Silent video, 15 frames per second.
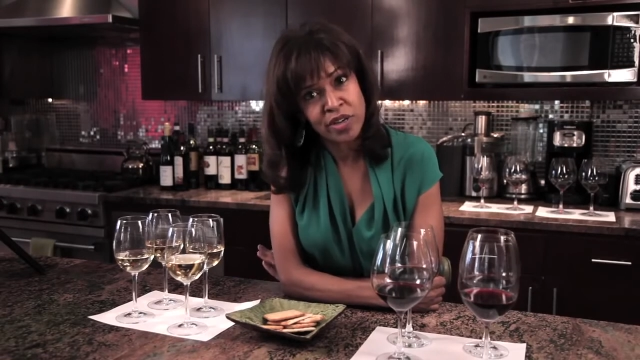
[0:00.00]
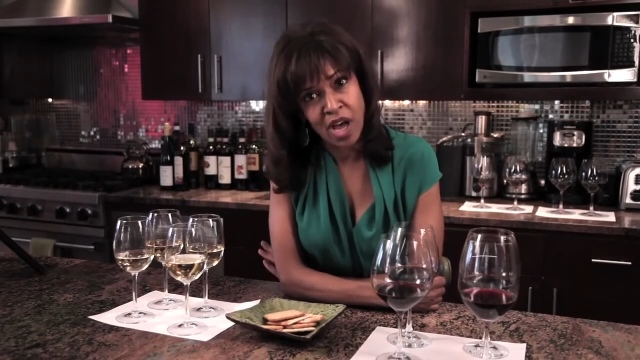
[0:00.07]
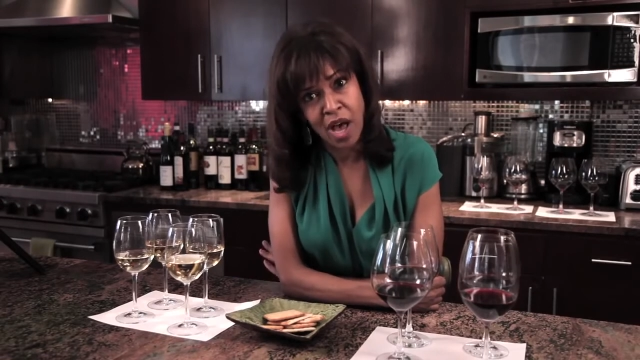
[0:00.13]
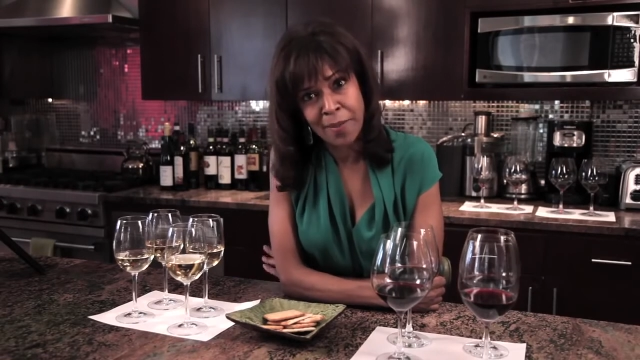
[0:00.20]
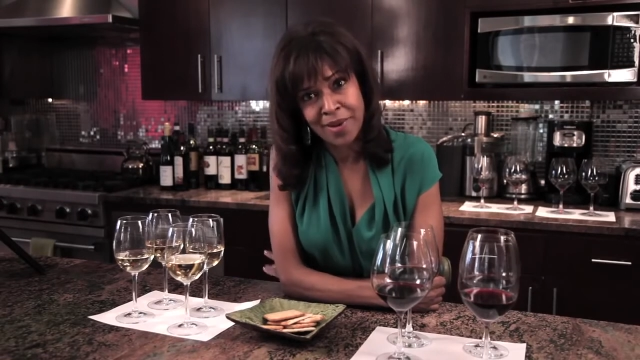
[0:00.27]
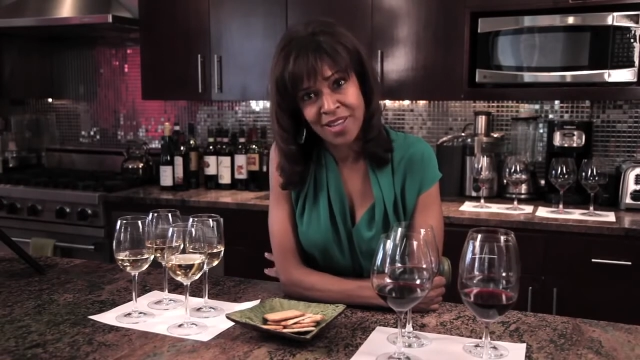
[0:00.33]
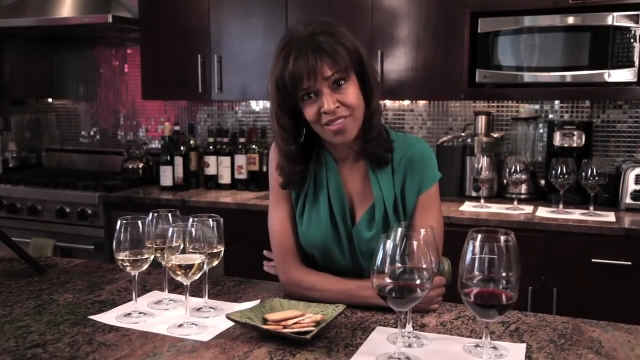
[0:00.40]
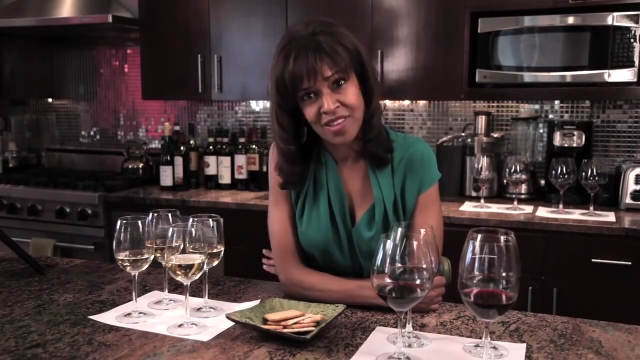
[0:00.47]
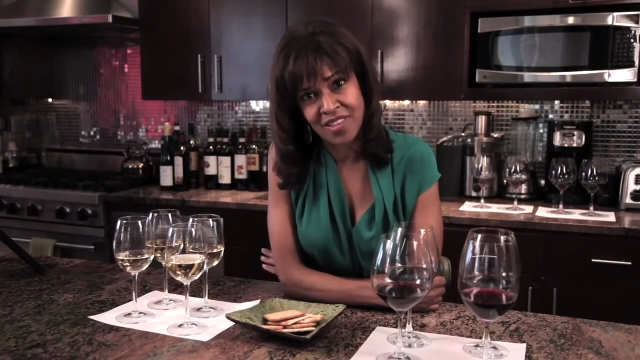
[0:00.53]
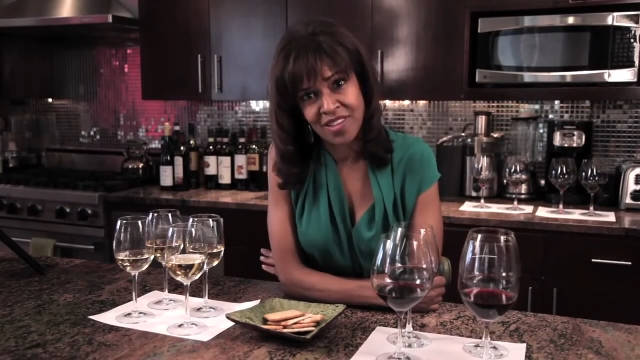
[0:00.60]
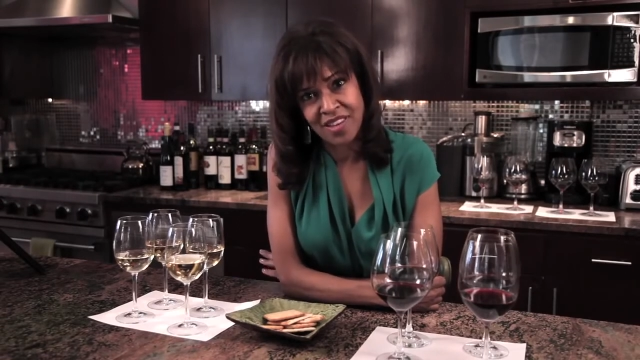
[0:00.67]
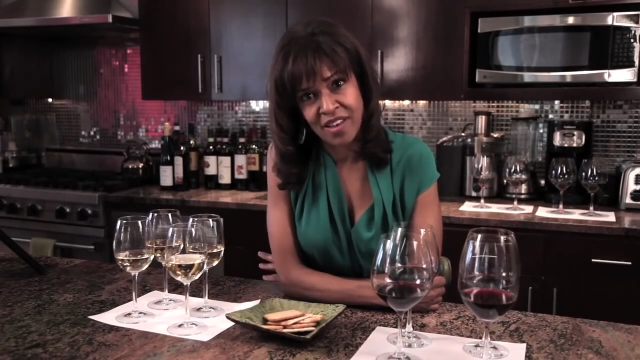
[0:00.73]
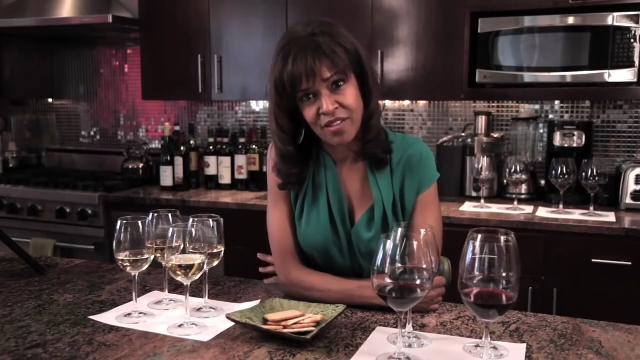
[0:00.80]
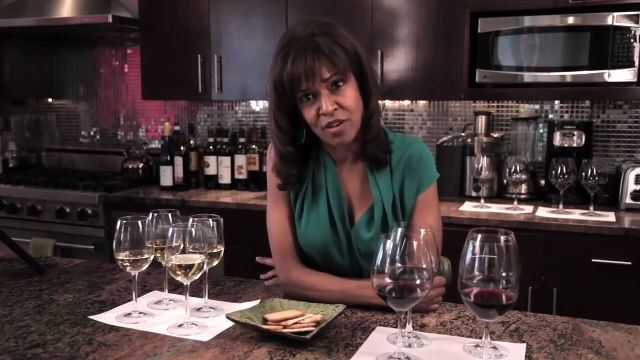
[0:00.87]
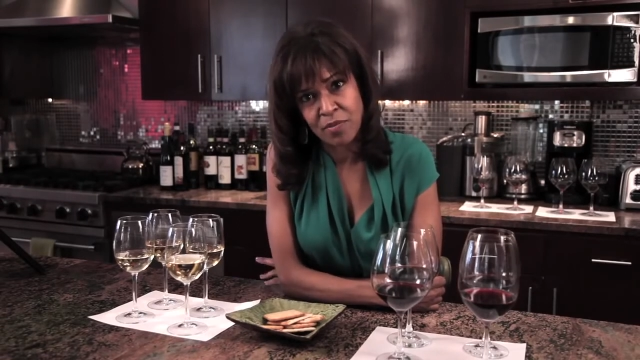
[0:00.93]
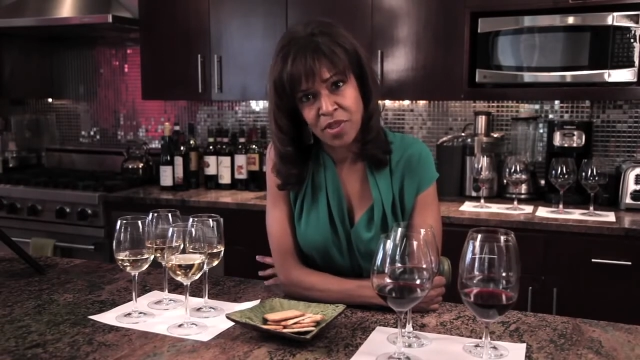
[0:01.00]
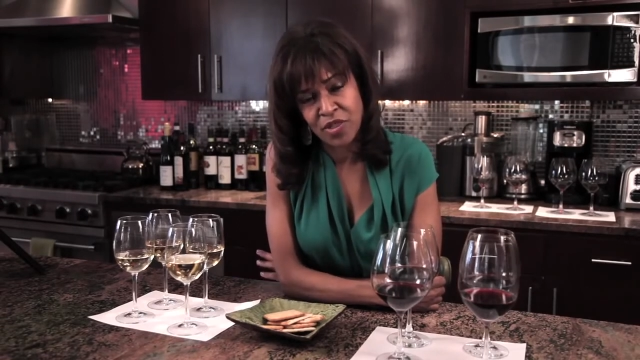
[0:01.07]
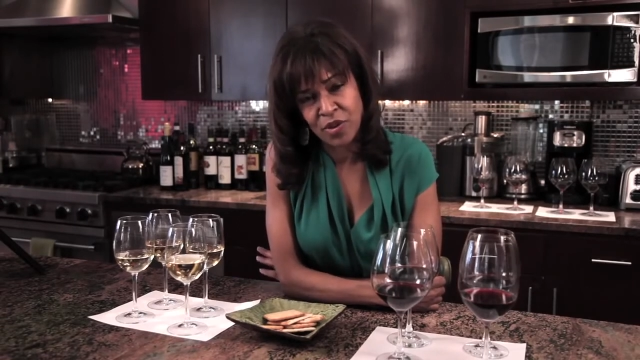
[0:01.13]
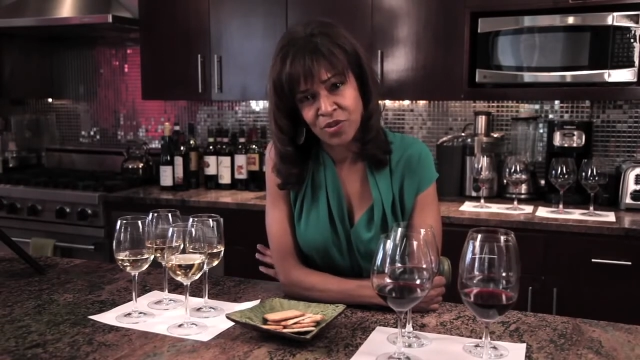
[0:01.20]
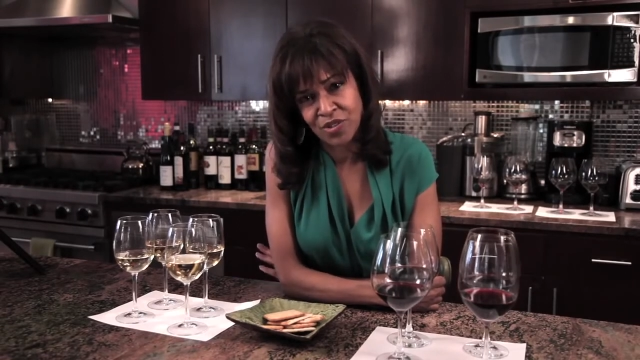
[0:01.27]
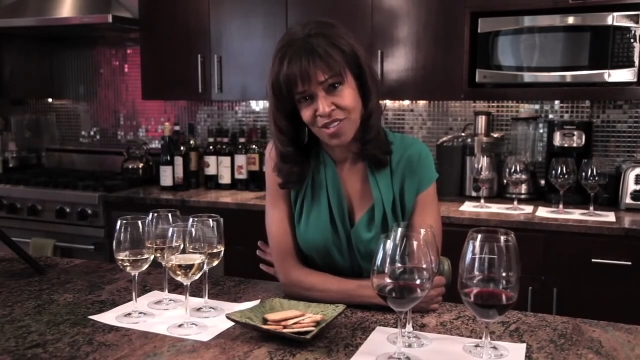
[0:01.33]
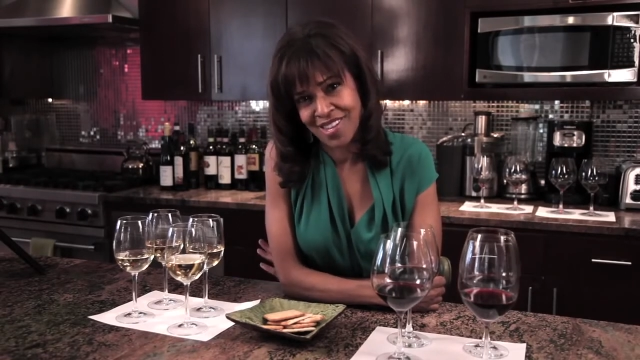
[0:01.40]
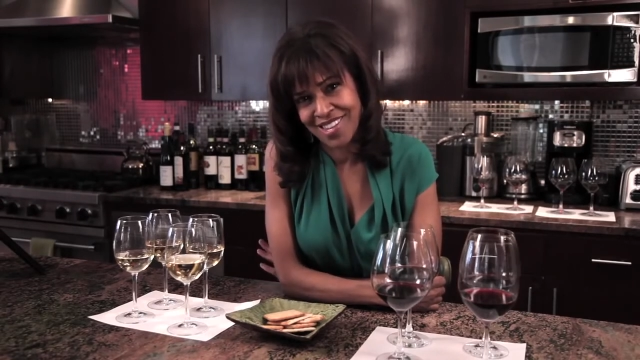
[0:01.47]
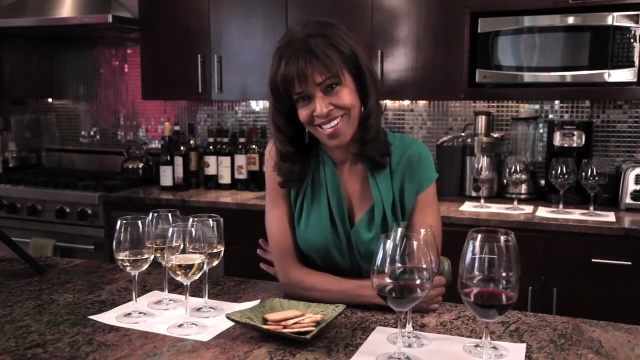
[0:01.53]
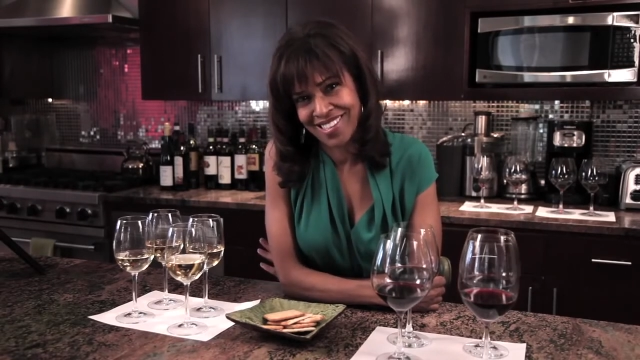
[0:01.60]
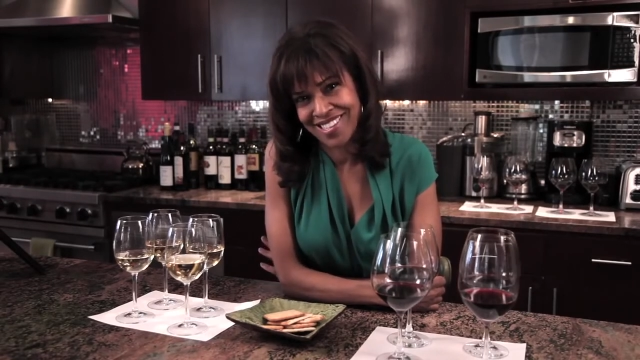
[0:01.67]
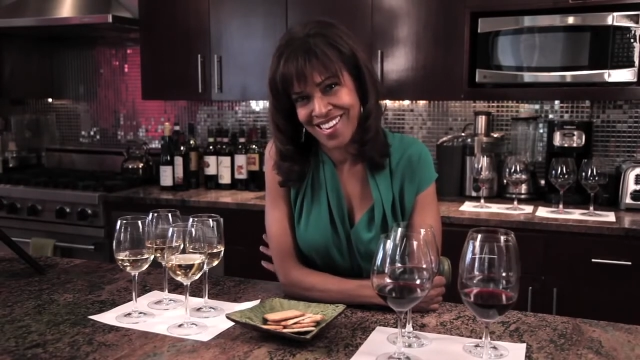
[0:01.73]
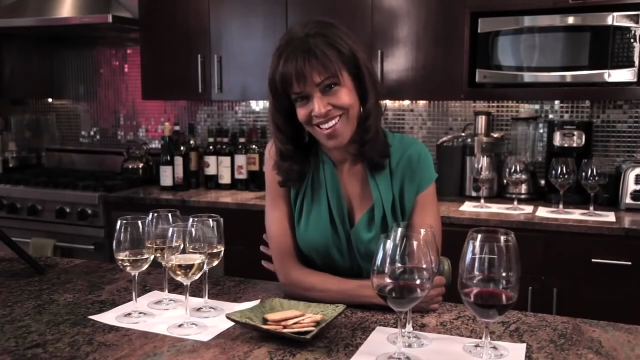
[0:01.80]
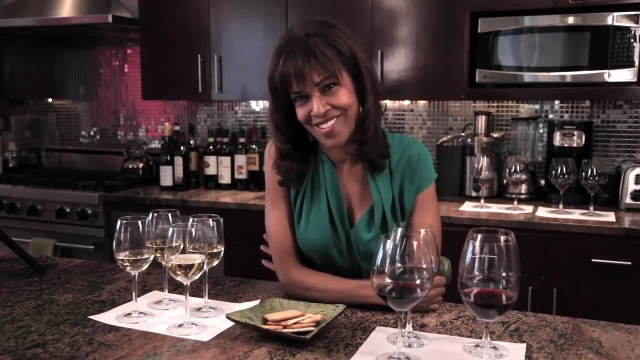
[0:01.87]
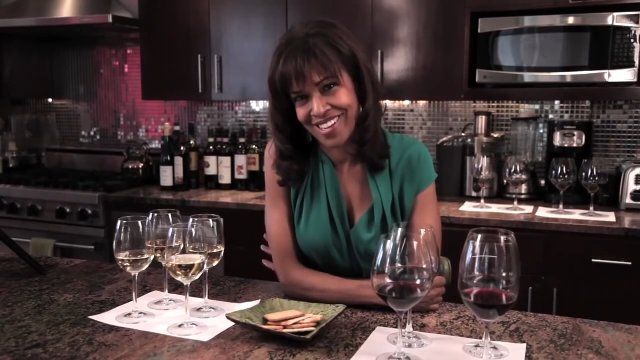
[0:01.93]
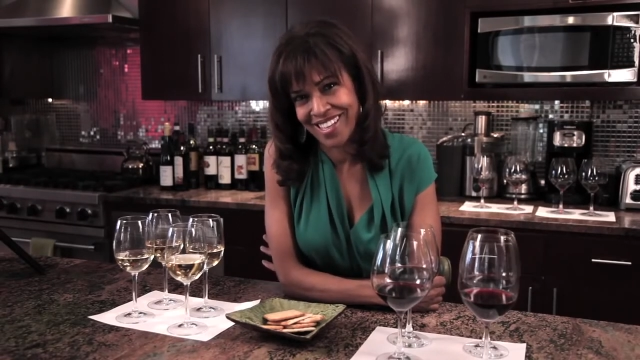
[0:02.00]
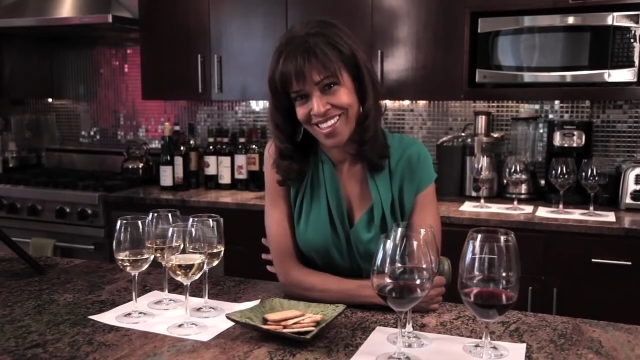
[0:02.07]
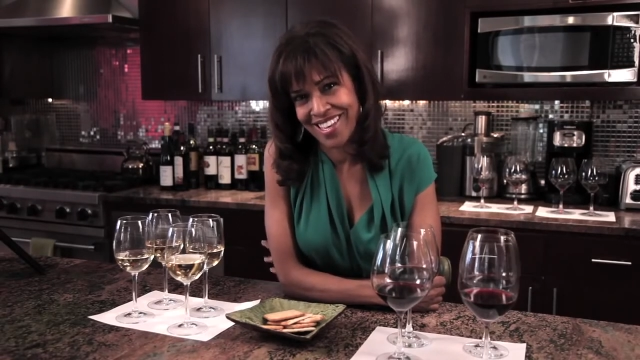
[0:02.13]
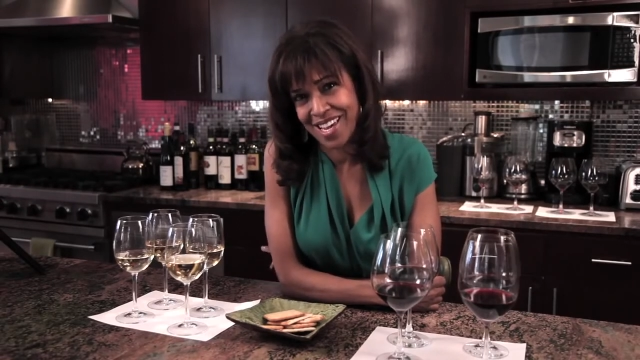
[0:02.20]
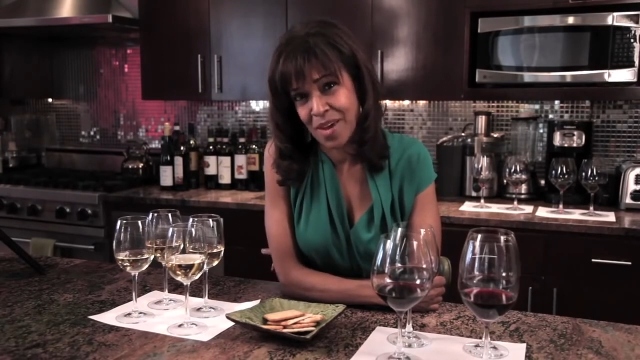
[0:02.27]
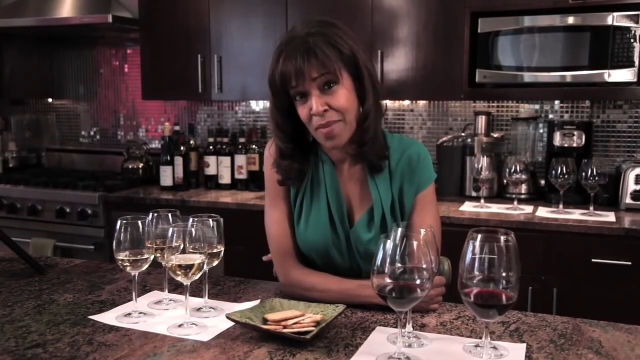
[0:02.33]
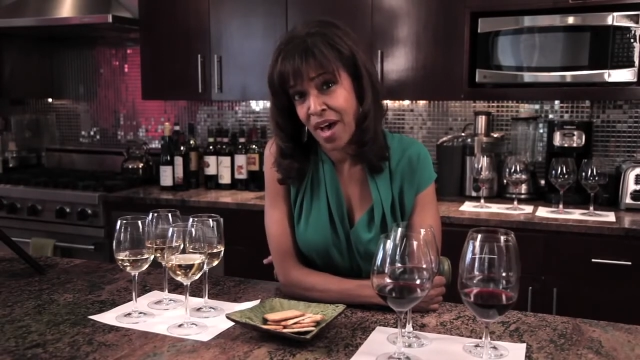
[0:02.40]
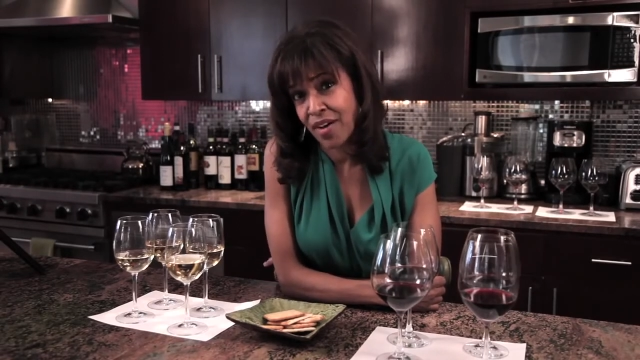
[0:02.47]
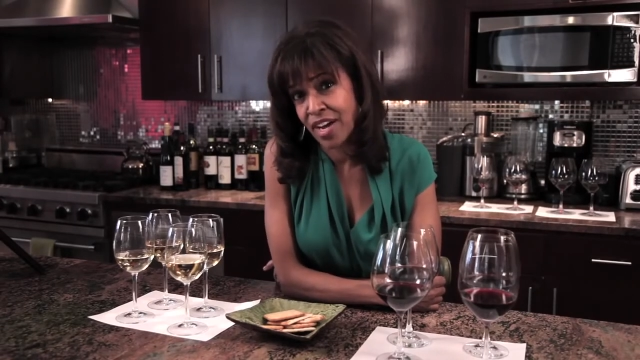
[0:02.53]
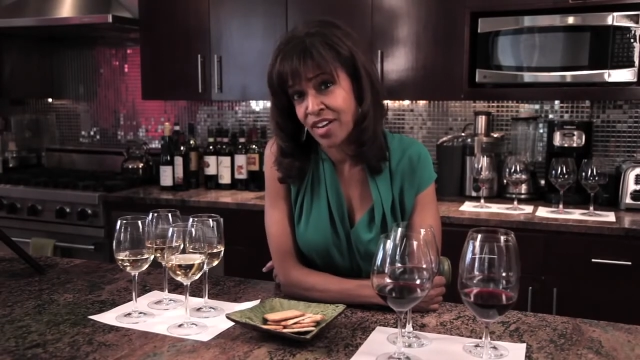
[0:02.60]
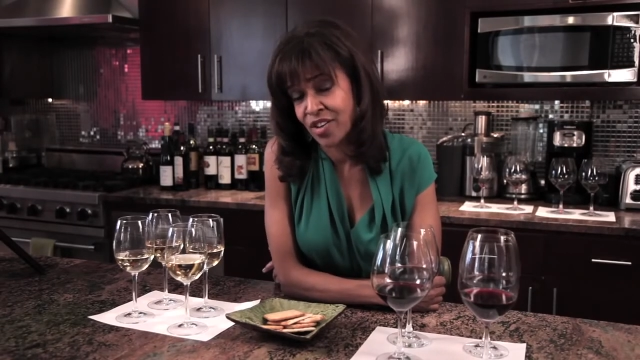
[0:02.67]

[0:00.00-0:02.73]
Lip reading: dominant than the other, but those are the things that you want to think about.